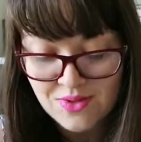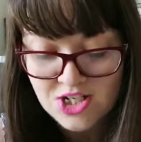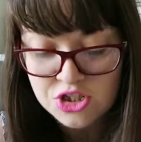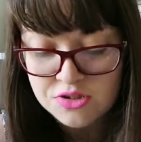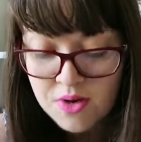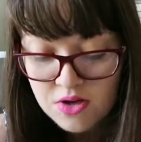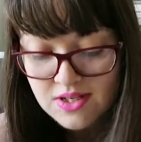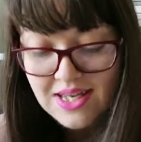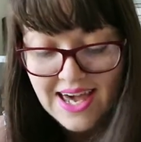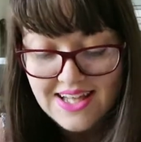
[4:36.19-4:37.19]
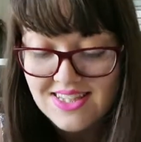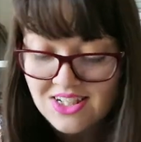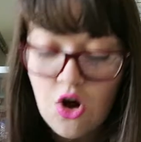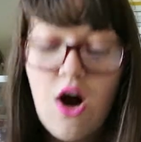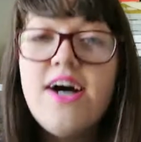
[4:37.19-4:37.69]
which is Smoke Gets
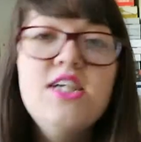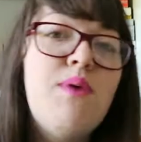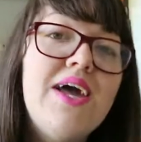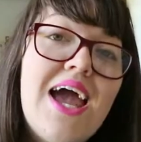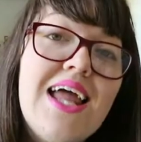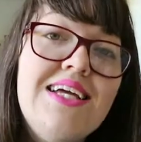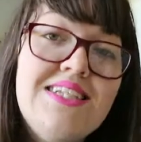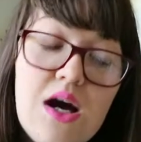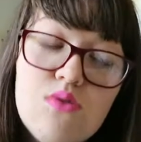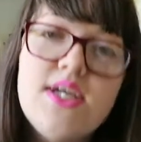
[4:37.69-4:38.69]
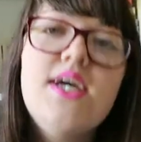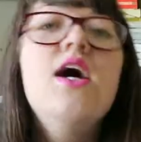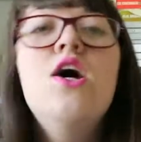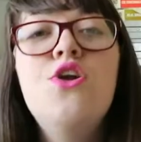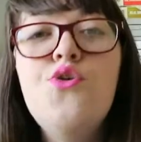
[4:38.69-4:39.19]
in Your Eyes by Caitlin Doughty,
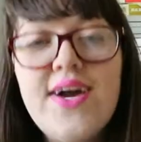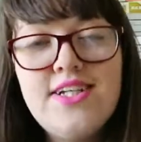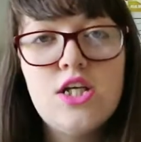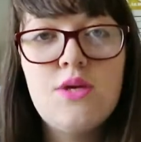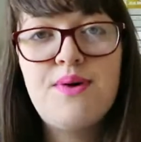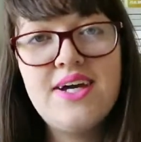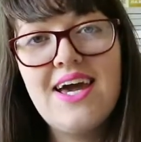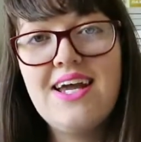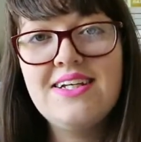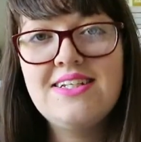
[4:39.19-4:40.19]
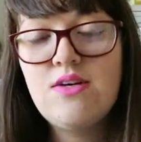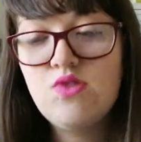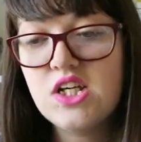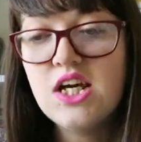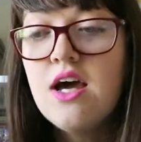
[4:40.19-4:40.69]
narrated by Caitlin
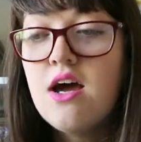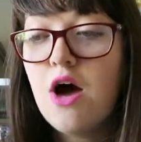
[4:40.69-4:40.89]
Doughty.